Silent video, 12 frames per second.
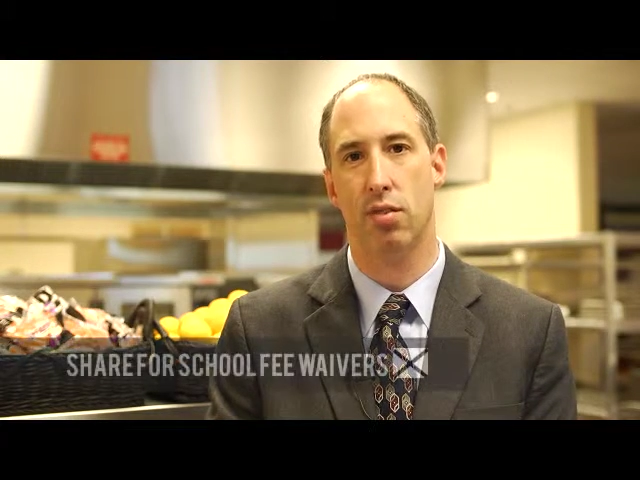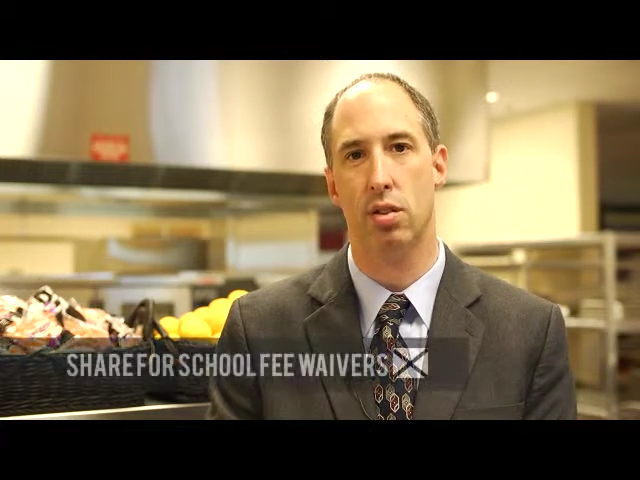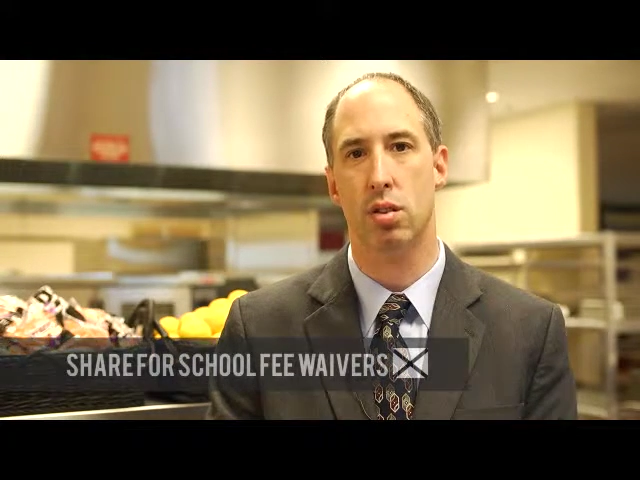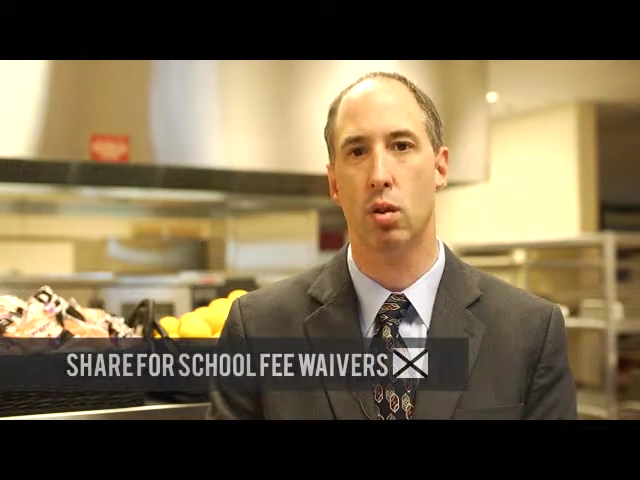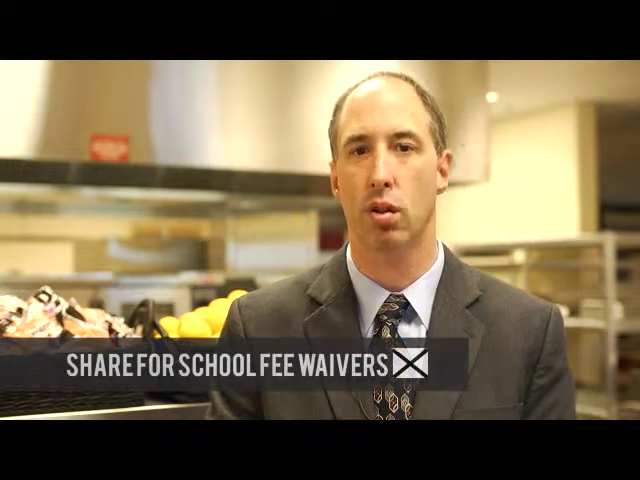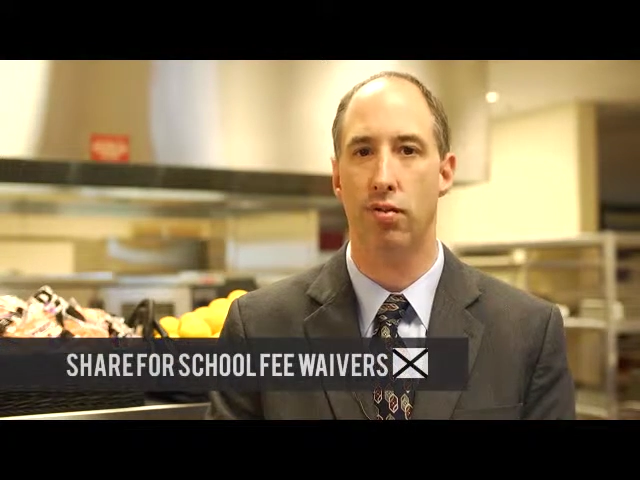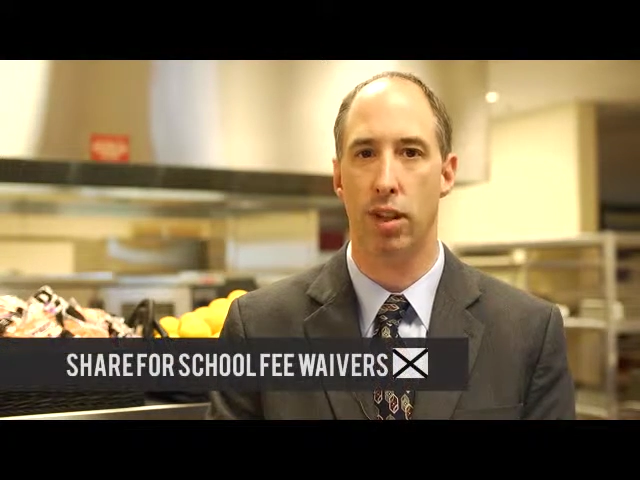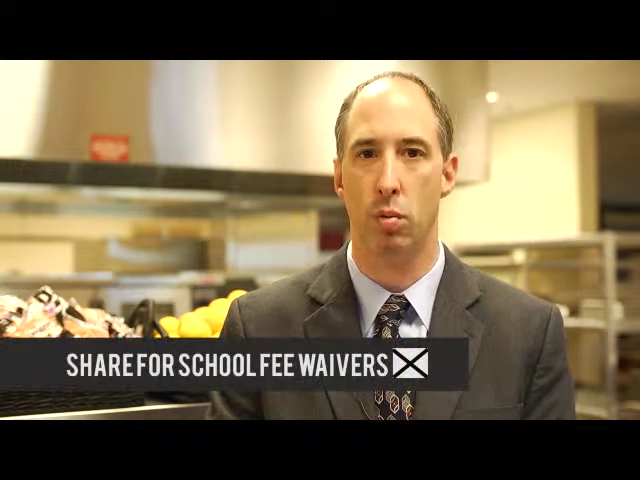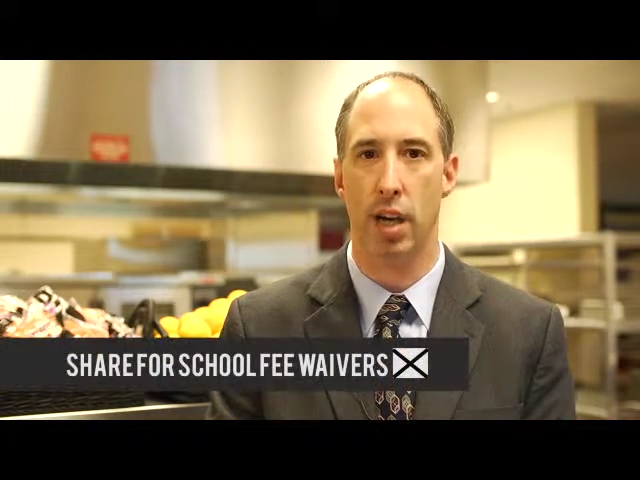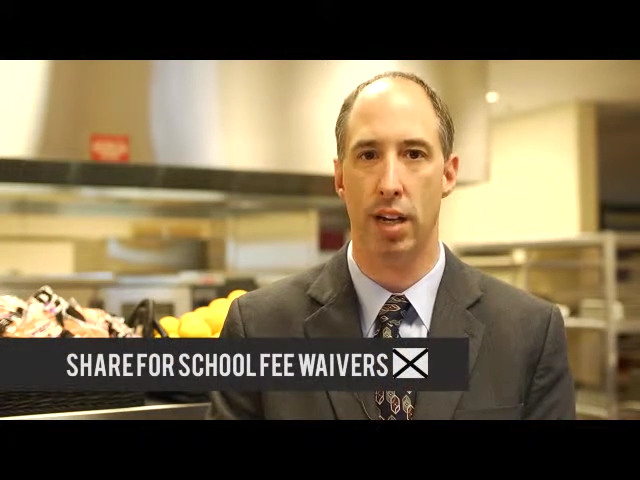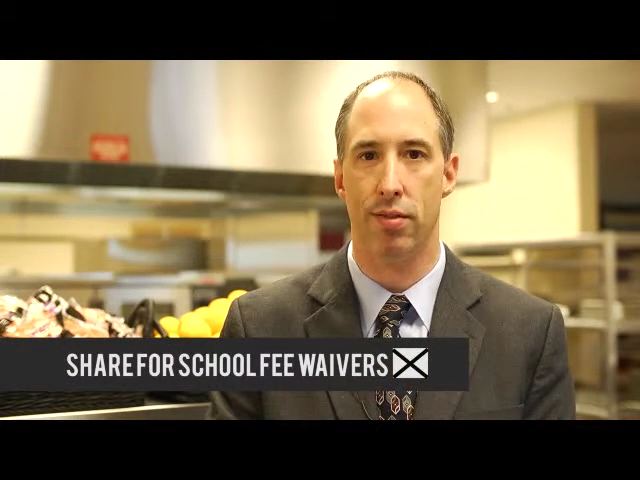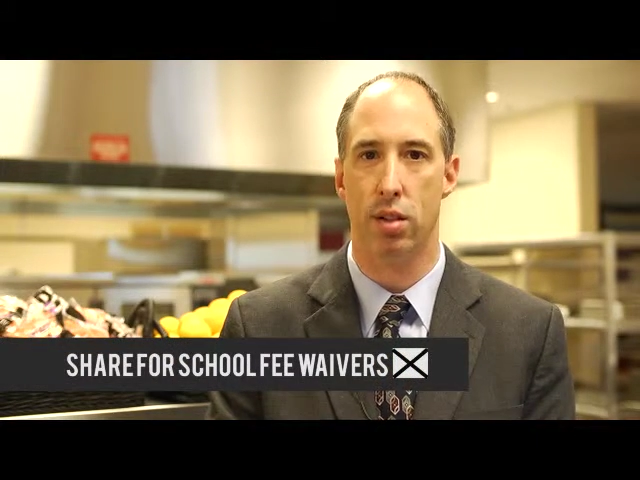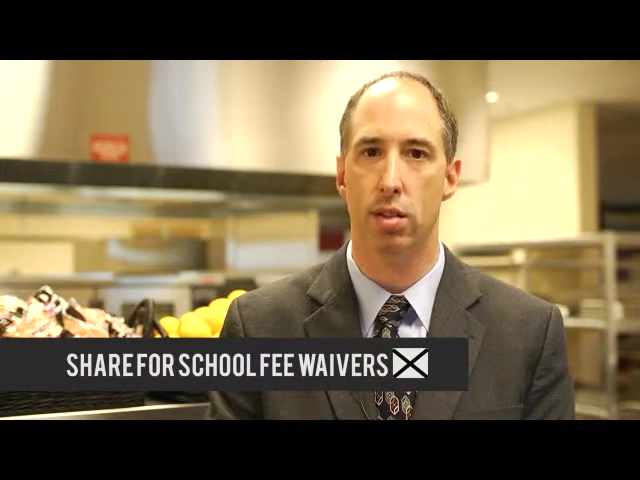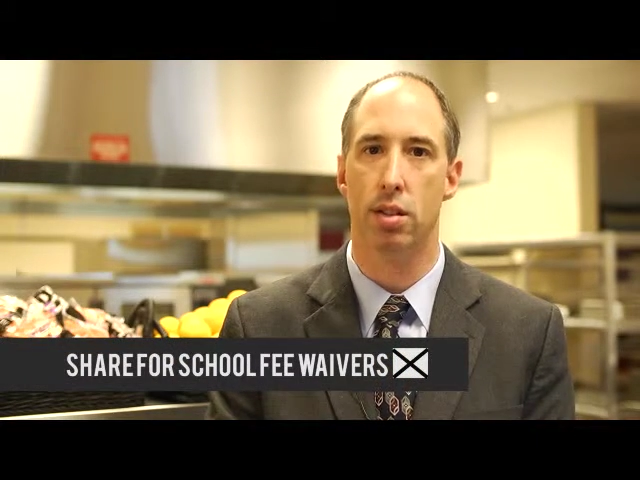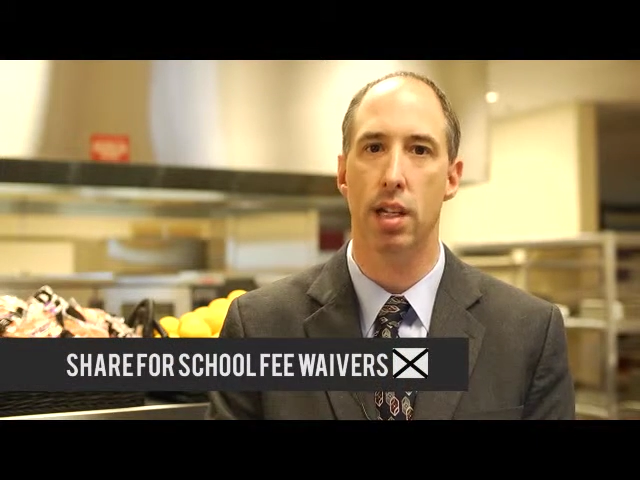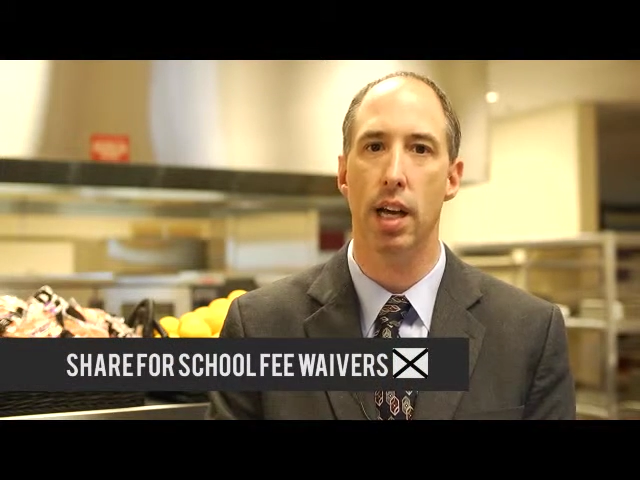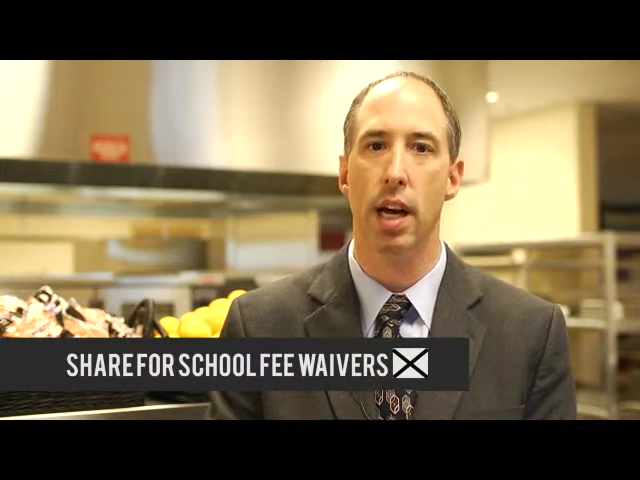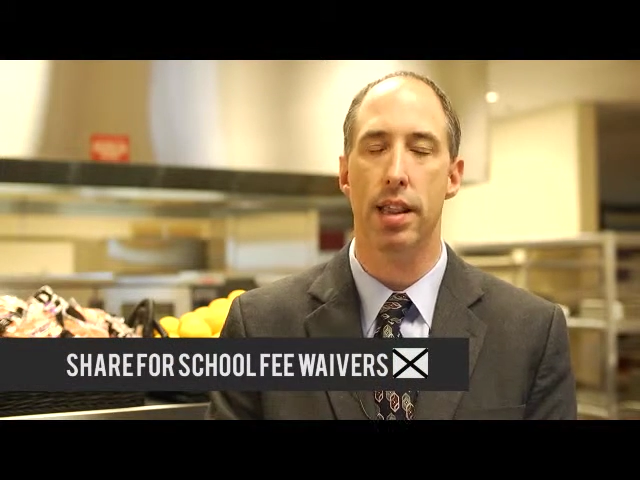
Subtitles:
for school fee waivers.